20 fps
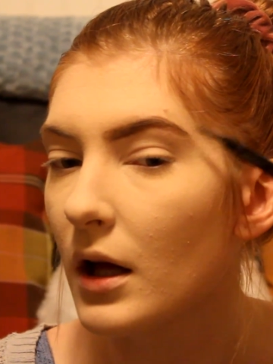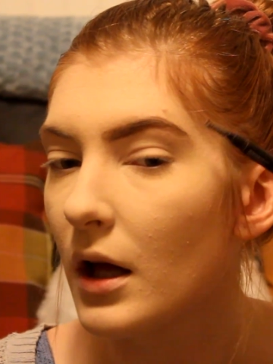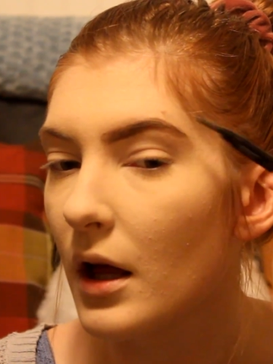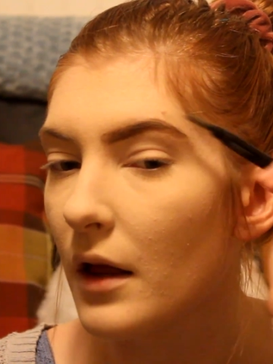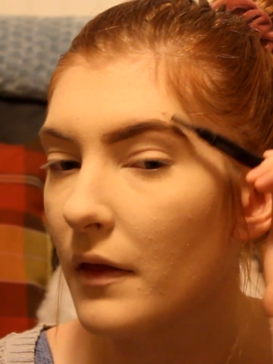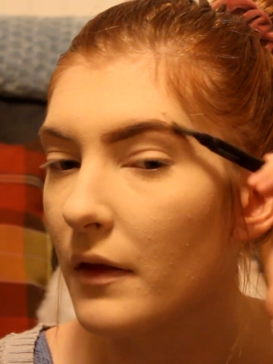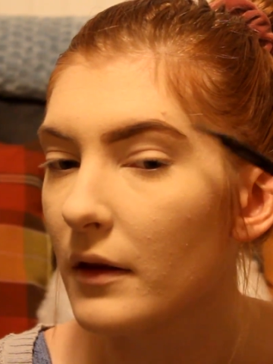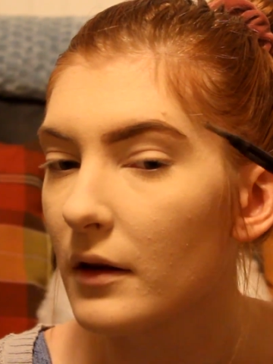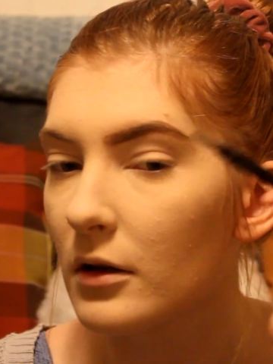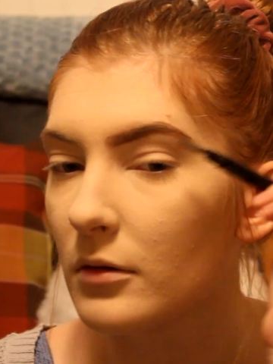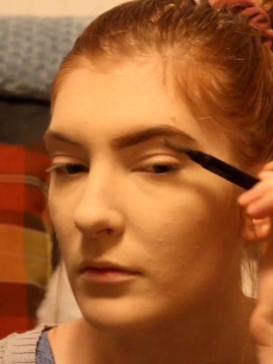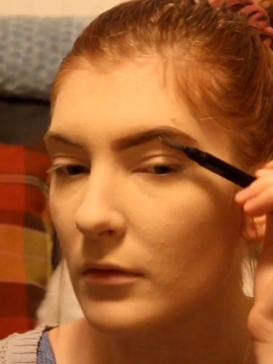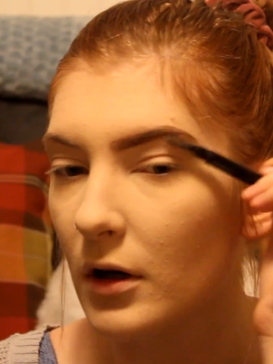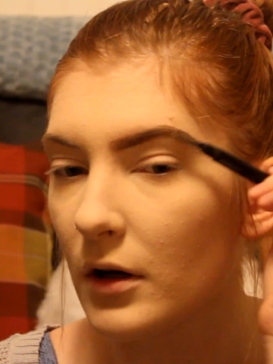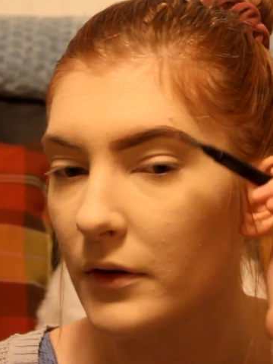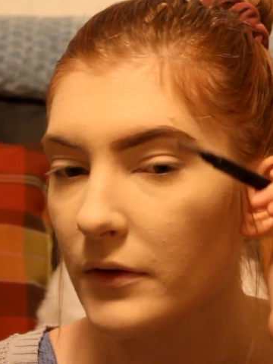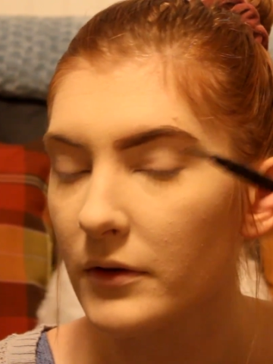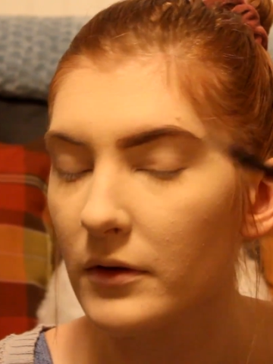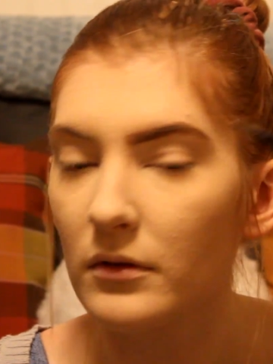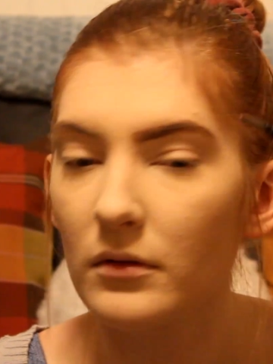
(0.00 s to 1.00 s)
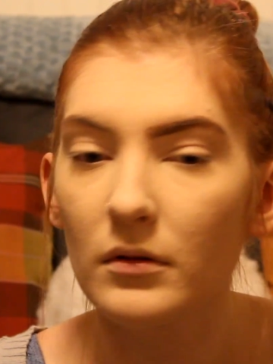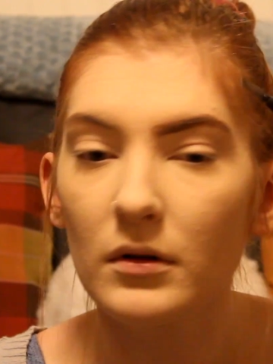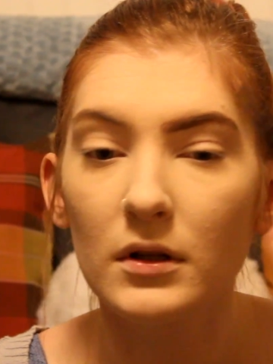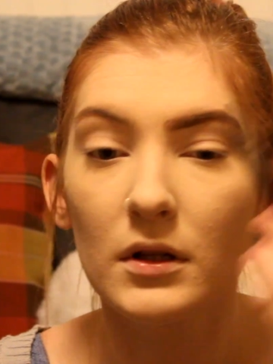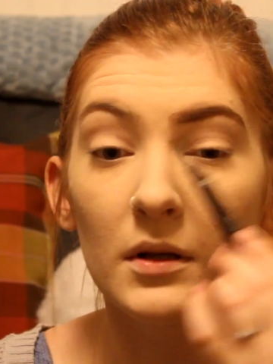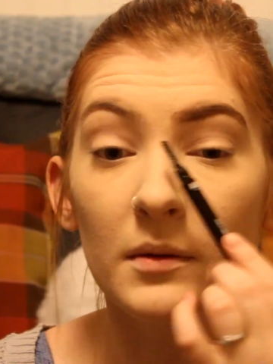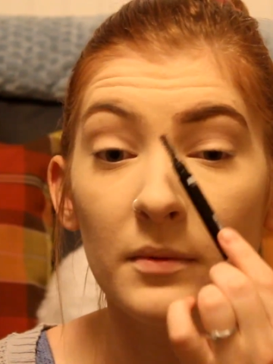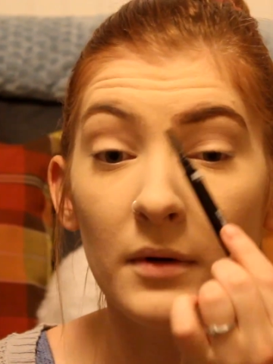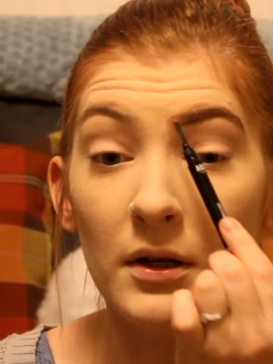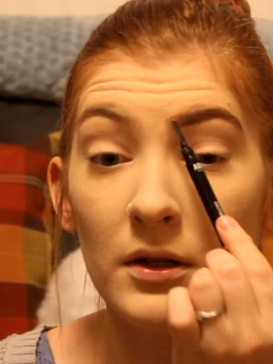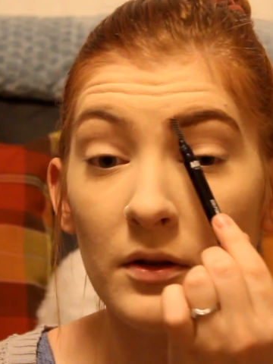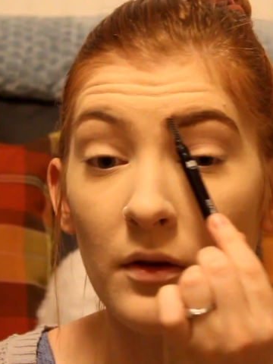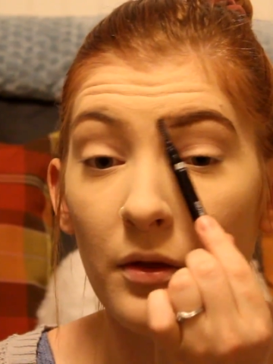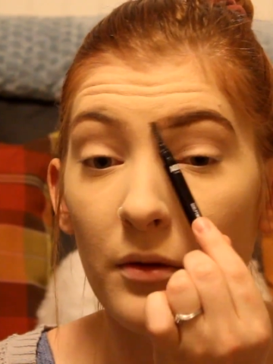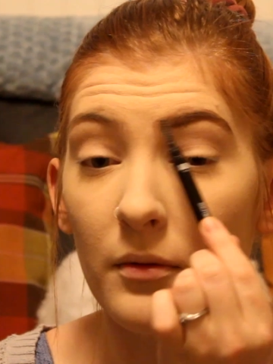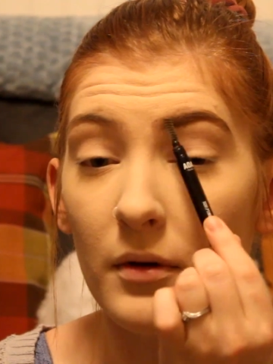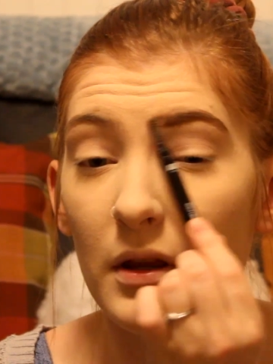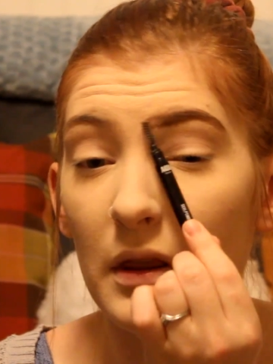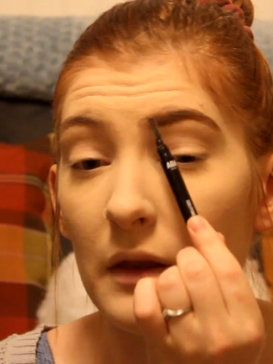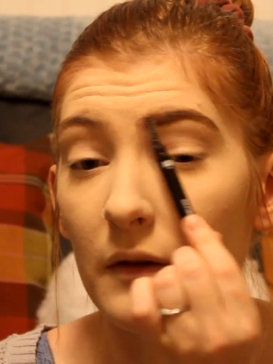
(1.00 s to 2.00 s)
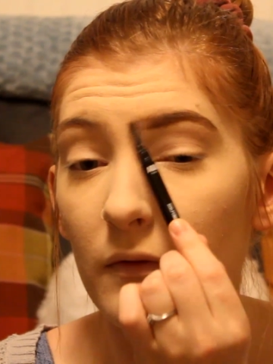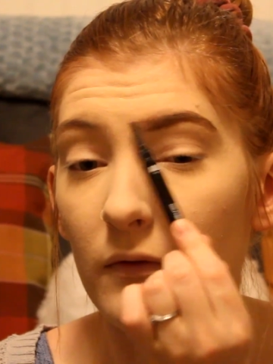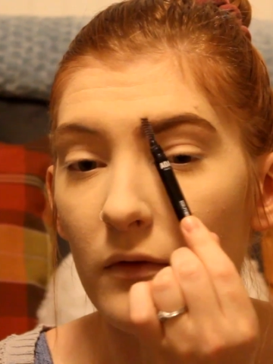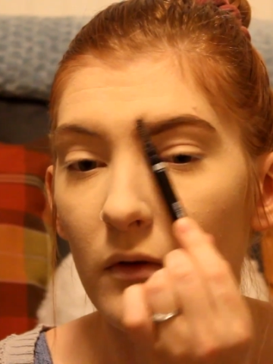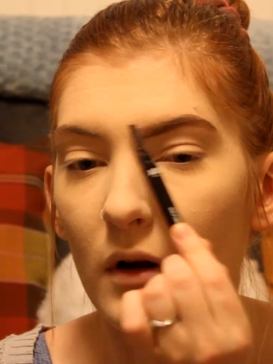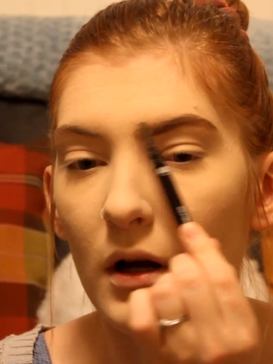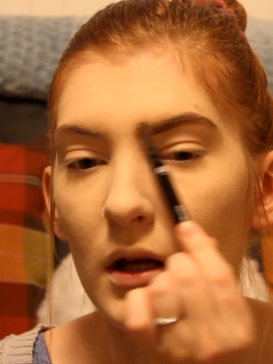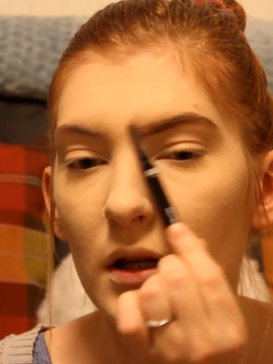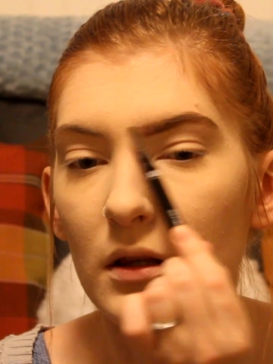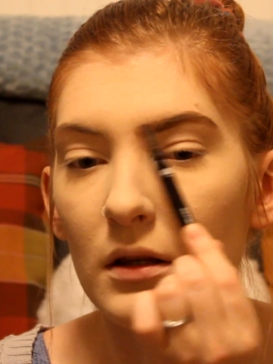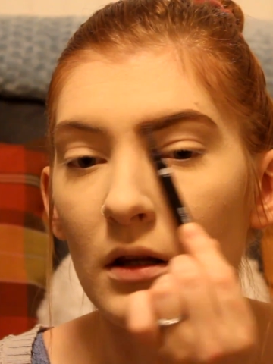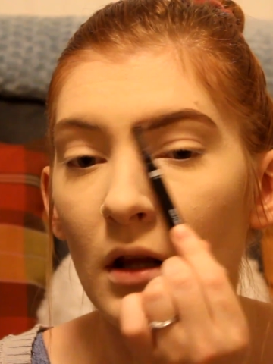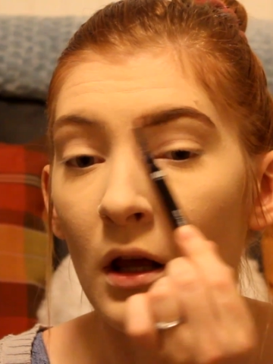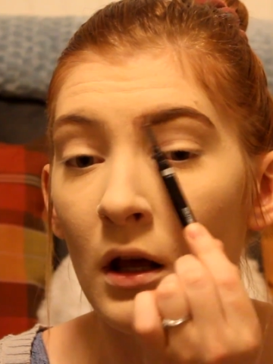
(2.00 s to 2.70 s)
and then I'm also going to brush through at the front.